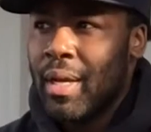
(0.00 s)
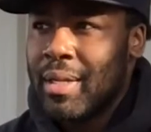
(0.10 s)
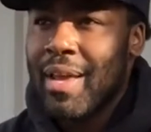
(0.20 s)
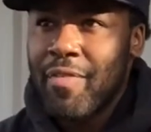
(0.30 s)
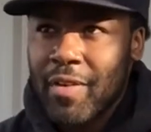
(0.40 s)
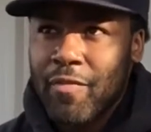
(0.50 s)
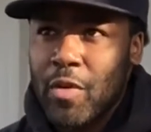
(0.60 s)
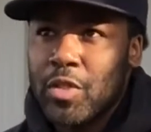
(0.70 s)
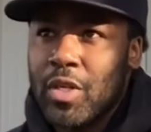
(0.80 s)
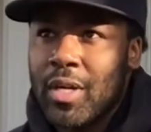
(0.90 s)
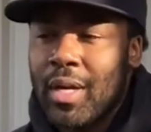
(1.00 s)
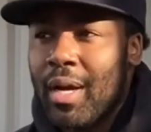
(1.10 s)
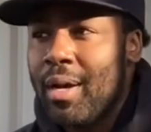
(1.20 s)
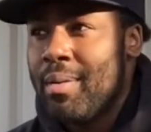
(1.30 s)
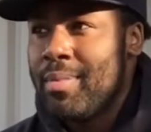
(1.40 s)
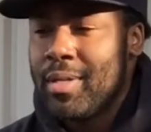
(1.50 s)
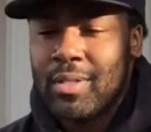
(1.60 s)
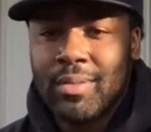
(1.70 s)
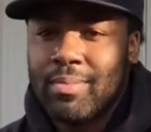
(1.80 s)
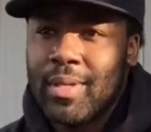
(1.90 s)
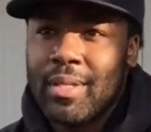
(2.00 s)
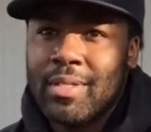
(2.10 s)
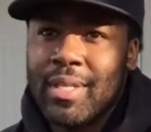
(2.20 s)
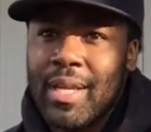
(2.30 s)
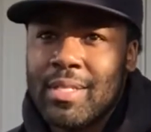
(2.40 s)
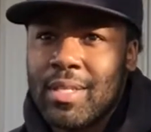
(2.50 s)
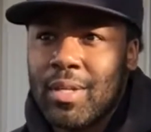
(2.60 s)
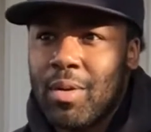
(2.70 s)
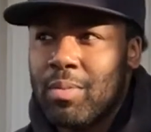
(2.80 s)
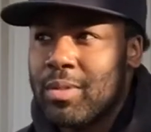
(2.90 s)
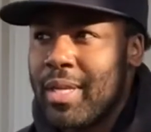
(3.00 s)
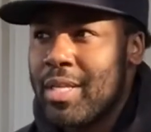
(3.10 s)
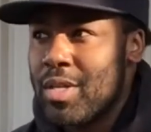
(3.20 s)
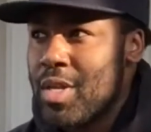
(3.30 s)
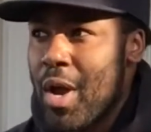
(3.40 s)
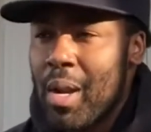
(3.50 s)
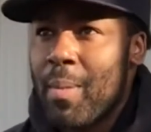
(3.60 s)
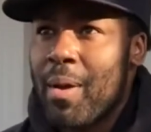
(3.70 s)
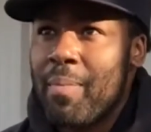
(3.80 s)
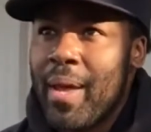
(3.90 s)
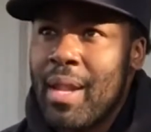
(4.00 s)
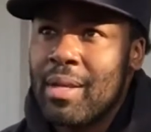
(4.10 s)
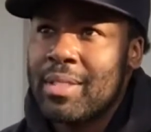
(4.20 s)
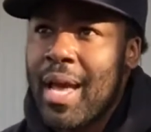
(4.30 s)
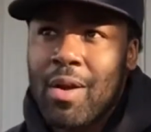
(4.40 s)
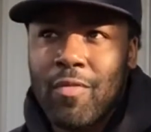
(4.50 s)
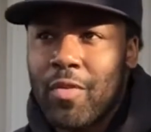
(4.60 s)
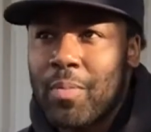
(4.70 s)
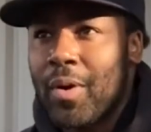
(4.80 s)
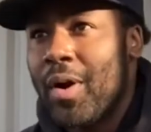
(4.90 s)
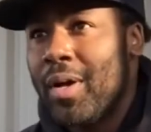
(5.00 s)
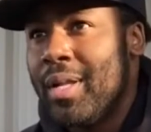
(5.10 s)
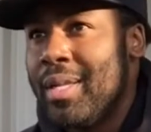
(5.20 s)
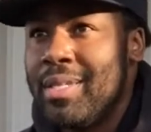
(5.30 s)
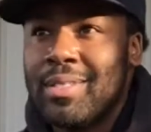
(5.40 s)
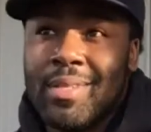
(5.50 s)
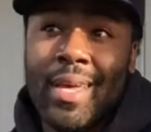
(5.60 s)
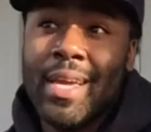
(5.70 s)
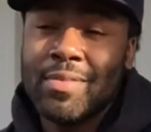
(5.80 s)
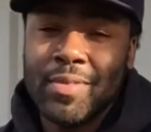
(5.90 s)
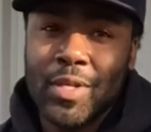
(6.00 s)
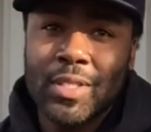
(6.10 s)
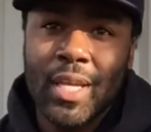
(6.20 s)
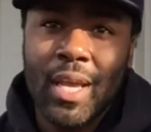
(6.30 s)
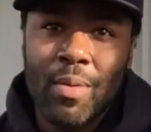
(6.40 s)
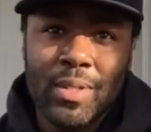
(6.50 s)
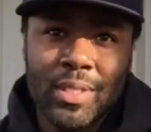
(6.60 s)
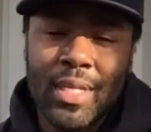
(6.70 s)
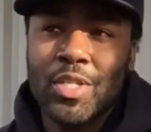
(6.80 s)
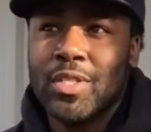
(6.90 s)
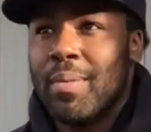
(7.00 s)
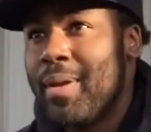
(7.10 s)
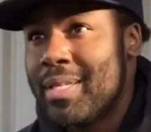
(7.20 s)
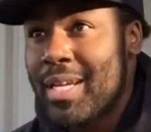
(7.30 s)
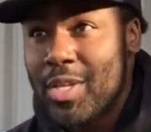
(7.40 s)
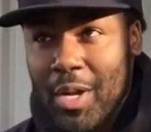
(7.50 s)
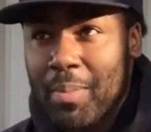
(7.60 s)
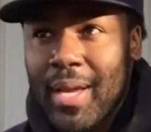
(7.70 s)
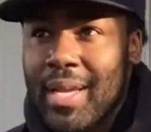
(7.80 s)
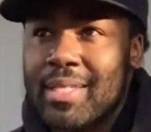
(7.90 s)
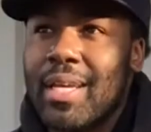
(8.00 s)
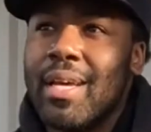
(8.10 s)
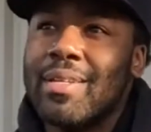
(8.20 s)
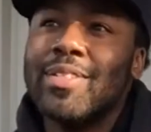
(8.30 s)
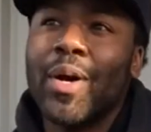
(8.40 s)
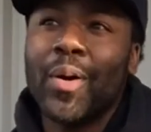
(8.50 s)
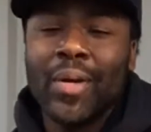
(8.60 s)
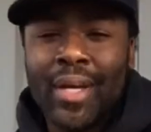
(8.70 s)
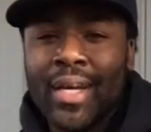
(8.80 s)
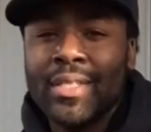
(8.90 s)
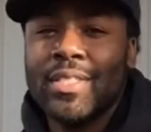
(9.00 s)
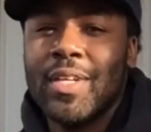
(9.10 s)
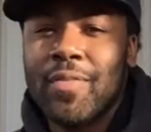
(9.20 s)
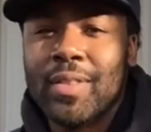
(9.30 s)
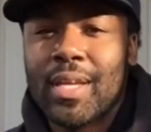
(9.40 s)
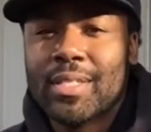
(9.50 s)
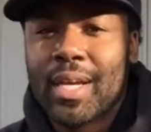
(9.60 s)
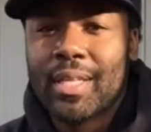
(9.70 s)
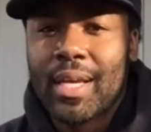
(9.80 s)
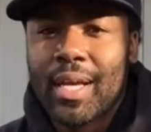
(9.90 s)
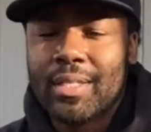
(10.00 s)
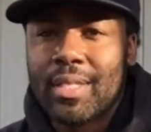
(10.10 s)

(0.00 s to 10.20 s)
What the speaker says: definite future. There's in the States, states are talking about banning tackle football at least till the age of 13, which is interesting because I started playing at 10. So just different things like that,